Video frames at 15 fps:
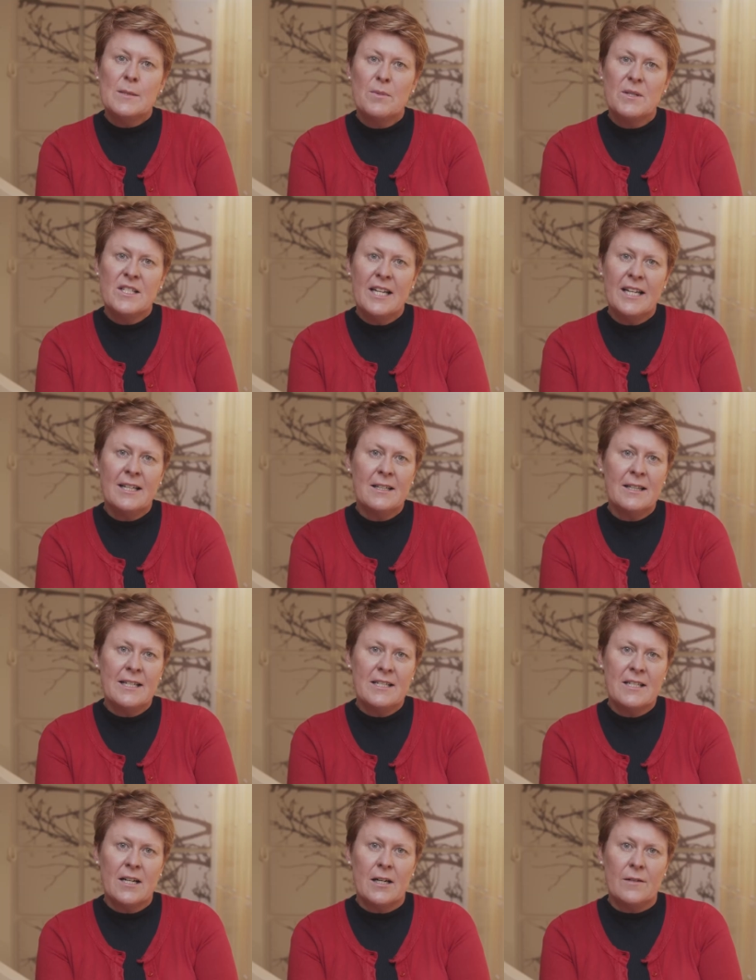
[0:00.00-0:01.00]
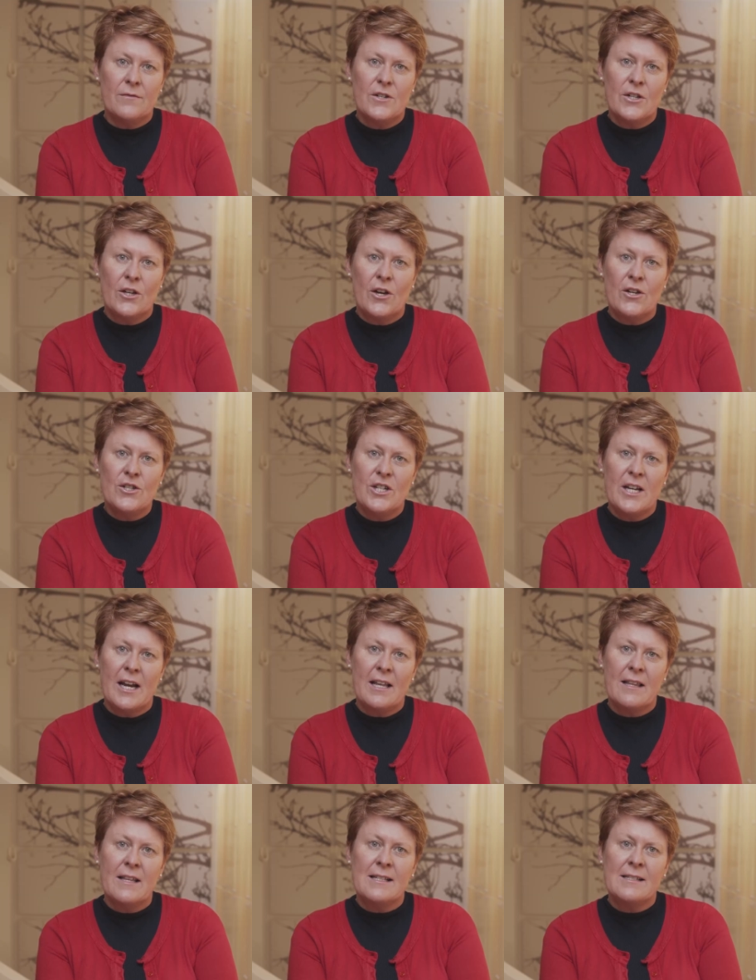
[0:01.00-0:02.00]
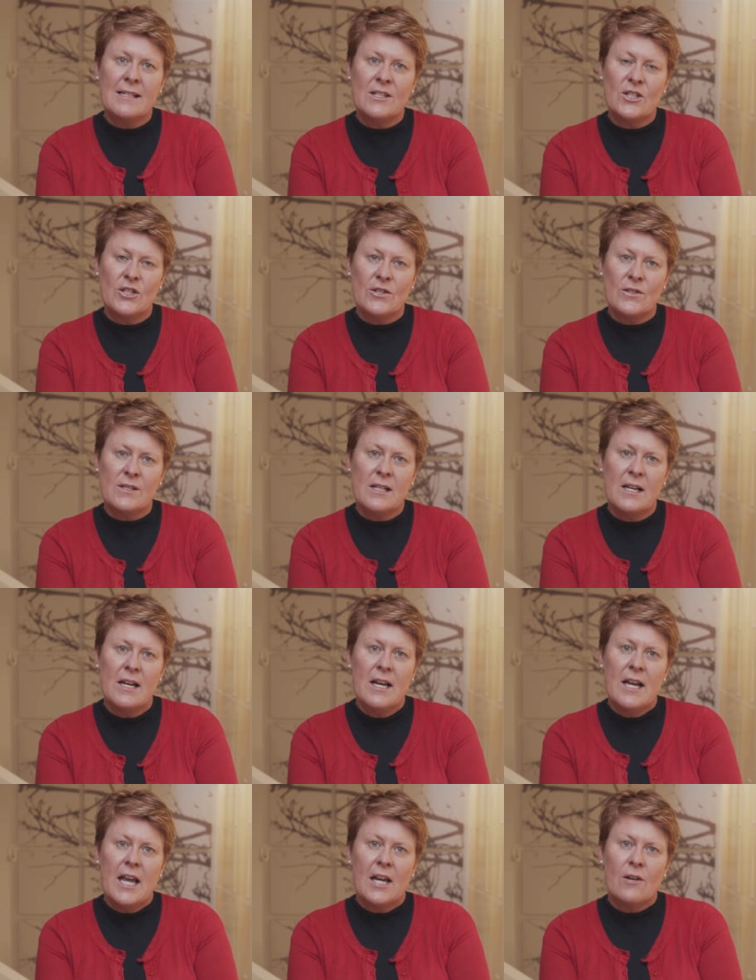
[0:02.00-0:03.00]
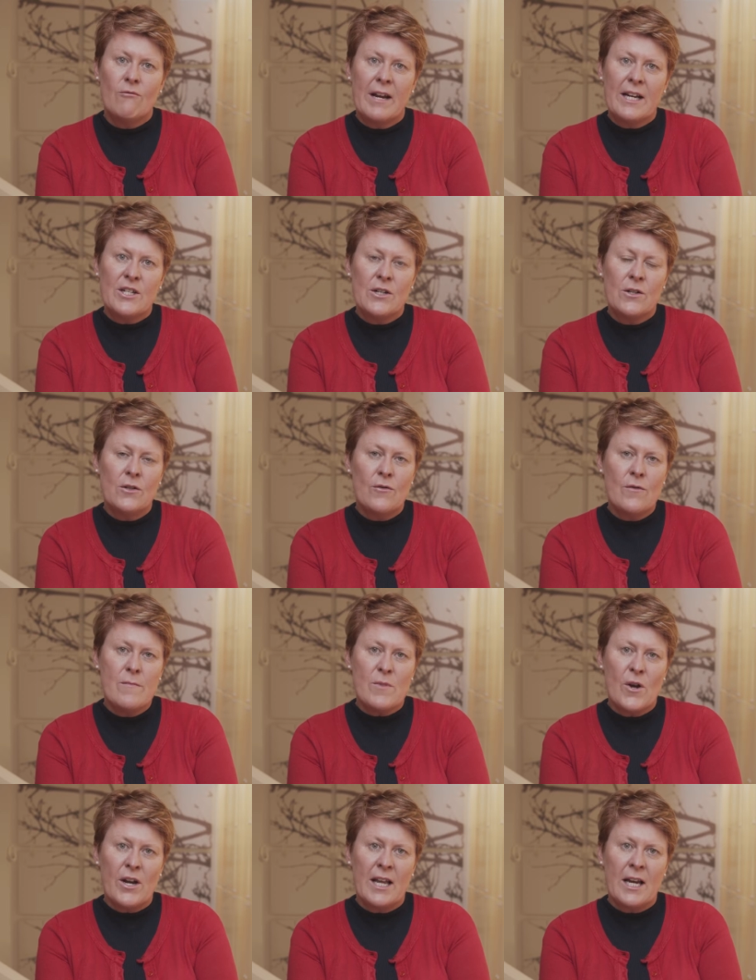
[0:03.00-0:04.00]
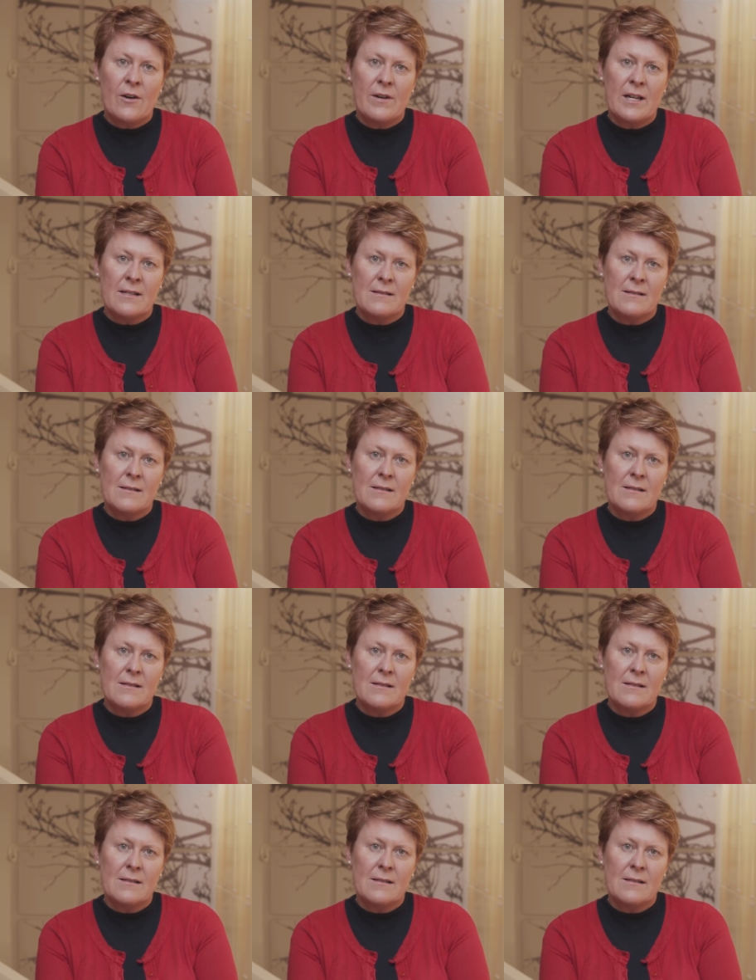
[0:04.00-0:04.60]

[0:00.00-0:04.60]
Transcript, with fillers: particularly tough negotiating these issues in regional and remote areas